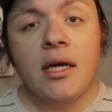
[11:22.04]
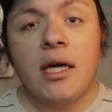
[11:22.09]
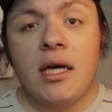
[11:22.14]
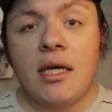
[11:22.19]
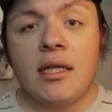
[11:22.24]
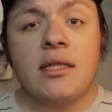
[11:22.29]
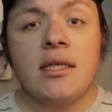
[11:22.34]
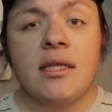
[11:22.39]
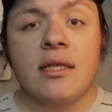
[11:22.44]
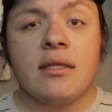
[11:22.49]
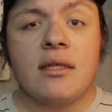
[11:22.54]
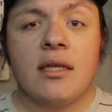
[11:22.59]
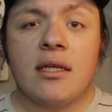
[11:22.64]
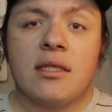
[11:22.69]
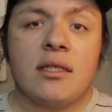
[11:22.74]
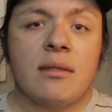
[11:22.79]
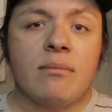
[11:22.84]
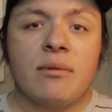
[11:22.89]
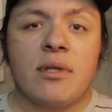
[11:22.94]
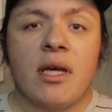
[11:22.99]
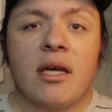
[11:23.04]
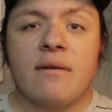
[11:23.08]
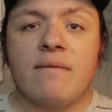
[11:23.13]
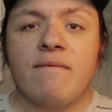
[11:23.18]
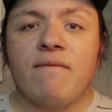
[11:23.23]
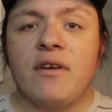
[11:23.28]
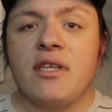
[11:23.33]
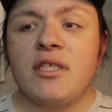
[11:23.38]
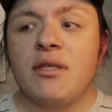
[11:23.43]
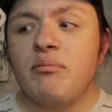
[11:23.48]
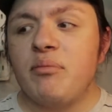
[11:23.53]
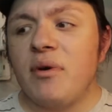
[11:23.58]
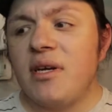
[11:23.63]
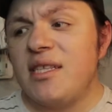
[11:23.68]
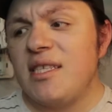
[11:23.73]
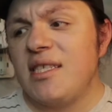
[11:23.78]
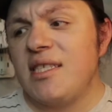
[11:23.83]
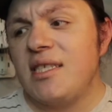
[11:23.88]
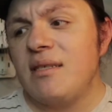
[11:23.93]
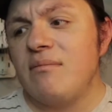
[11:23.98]
it does seem science fiction, but at
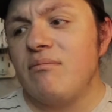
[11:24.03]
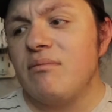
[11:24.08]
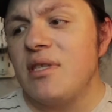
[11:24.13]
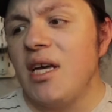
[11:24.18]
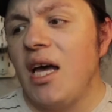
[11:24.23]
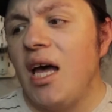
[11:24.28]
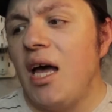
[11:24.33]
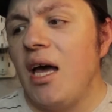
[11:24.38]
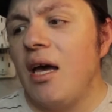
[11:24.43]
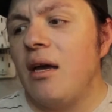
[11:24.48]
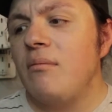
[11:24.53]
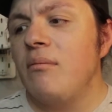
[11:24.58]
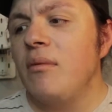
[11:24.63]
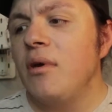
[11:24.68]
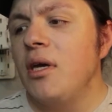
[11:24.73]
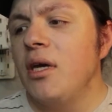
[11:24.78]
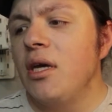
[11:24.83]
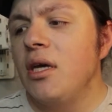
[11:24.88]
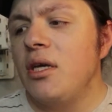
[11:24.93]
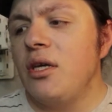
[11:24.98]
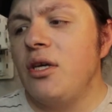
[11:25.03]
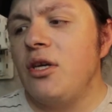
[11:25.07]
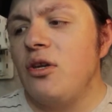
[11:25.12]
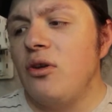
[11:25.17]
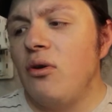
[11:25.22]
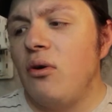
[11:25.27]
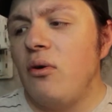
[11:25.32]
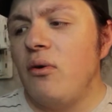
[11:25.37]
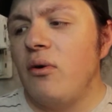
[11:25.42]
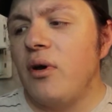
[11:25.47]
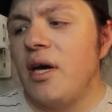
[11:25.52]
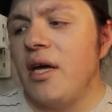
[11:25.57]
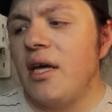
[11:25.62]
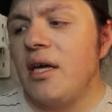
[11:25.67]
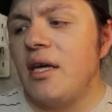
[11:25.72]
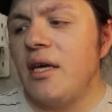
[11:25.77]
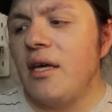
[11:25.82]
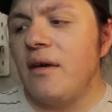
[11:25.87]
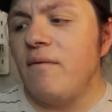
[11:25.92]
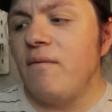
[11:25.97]
the same time,
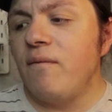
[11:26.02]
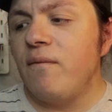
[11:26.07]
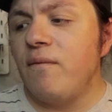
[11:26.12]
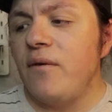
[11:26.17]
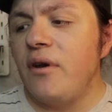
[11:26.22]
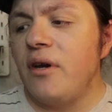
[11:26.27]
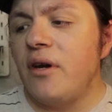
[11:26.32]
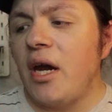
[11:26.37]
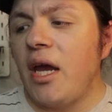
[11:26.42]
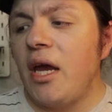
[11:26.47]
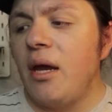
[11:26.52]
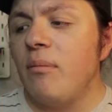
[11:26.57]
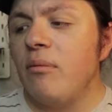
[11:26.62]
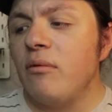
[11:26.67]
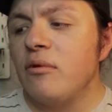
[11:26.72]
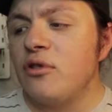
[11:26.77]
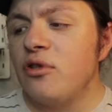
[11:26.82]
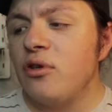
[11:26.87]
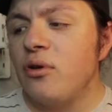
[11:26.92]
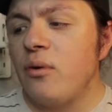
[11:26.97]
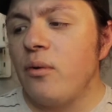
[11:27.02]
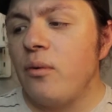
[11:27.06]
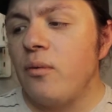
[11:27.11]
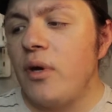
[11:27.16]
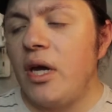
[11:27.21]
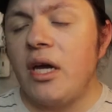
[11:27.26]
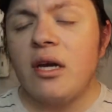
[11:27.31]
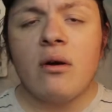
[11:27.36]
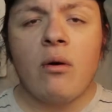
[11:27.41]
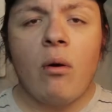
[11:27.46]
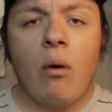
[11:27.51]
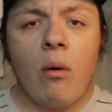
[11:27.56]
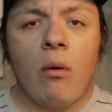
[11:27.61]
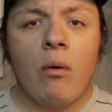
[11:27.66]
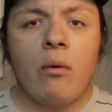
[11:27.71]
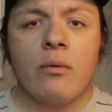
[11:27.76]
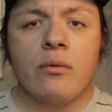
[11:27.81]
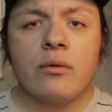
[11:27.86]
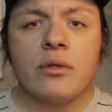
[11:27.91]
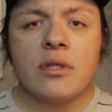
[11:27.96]
if we're able to create
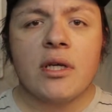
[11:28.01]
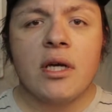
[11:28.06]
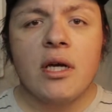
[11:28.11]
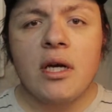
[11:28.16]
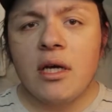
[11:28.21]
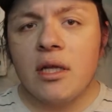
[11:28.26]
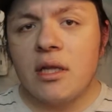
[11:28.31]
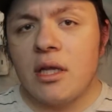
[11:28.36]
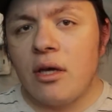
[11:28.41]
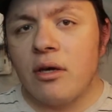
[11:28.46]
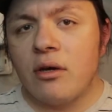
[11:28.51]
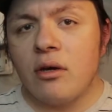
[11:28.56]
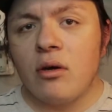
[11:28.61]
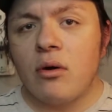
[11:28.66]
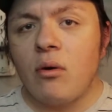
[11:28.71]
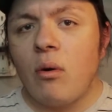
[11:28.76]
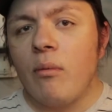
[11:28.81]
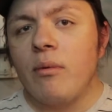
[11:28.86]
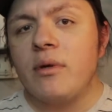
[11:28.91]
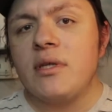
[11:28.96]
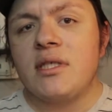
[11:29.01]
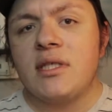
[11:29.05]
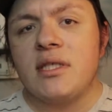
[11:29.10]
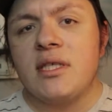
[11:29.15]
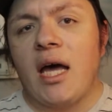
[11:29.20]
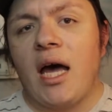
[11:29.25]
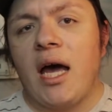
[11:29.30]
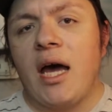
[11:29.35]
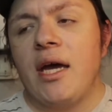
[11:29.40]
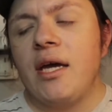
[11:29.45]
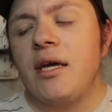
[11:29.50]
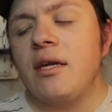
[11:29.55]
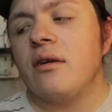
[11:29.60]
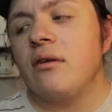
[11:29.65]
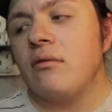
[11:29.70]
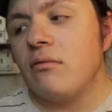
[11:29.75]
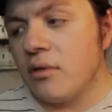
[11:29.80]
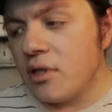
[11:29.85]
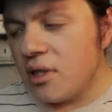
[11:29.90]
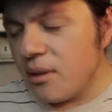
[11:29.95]
holes that you can go inside
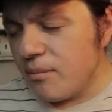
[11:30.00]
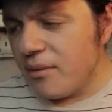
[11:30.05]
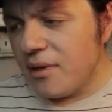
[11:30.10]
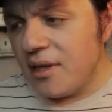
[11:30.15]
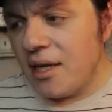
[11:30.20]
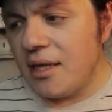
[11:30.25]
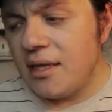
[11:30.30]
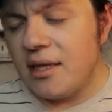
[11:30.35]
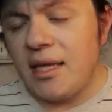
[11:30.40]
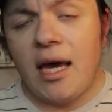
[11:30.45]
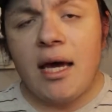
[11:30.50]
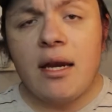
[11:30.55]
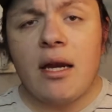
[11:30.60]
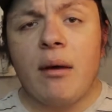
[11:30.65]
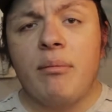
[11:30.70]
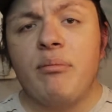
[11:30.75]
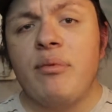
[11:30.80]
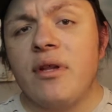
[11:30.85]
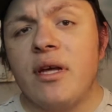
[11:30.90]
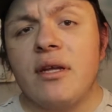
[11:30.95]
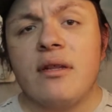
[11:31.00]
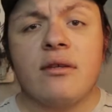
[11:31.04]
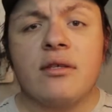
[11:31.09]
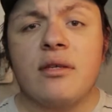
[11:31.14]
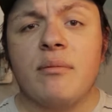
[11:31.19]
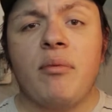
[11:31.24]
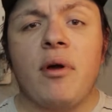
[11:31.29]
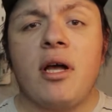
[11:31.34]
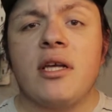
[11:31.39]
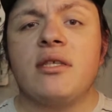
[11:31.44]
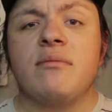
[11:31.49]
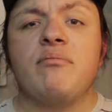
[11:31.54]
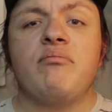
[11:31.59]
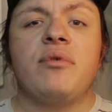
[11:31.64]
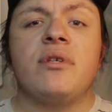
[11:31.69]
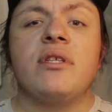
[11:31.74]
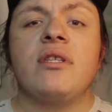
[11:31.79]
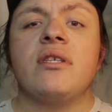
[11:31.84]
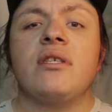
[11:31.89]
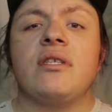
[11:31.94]
or something like that, I feel like there's a
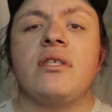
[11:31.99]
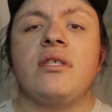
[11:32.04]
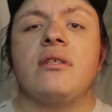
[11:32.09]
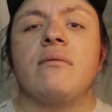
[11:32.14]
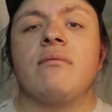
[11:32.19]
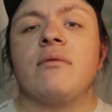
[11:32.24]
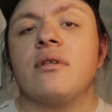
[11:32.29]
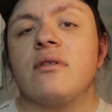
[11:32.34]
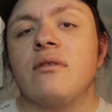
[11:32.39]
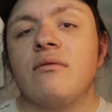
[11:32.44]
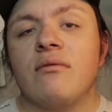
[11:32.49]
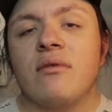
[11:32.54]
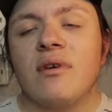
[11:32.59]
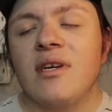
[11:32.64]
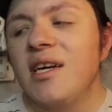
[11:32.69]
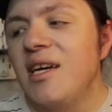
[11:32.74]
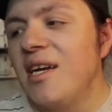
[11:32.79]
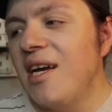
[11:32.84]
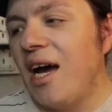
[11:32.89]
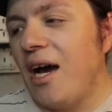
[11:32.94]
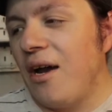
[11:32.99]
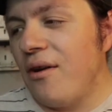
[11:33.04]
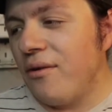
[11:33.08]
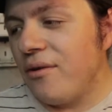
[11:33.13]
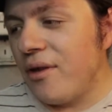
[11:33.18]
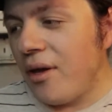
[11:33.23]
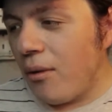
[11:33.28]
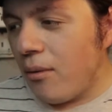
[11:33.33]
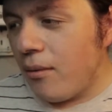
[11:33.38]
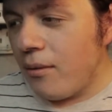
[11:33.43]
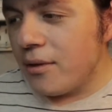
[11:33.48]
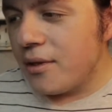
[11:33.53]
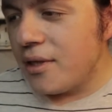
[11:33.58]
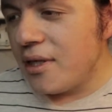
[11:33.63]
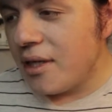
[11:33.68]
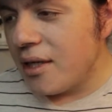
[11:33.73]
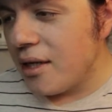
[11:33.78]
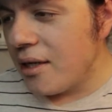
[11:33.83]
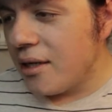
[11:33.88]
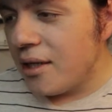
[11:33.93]
possibility that we can do it. I know that whole
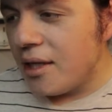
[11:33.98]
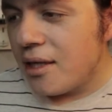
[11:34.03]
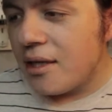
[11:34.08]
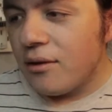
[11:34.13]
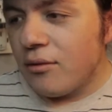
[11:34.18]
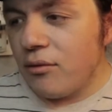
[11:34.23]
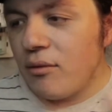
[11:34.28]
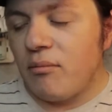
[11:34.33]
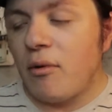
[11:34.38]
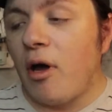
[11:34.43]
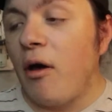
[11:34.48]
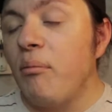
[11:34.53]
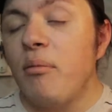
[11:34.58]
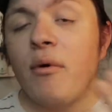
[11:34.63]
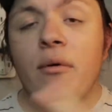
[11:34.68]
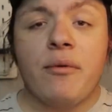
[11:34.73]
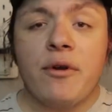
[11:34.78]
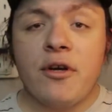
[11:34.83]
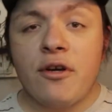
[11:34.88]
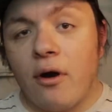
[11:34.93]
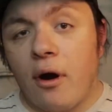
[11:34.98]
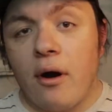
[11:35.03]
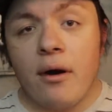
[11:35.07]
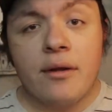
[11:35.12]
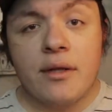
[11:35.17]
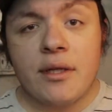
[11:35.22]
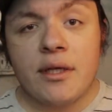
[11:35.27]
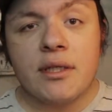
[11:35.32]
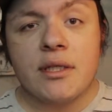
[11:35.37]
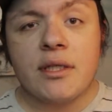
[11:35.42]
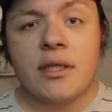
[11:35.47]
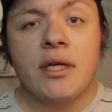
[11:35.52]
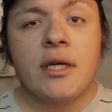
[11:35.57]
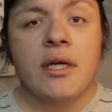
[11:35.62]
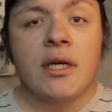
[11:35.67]
thing kind of like threw me out, but regardless,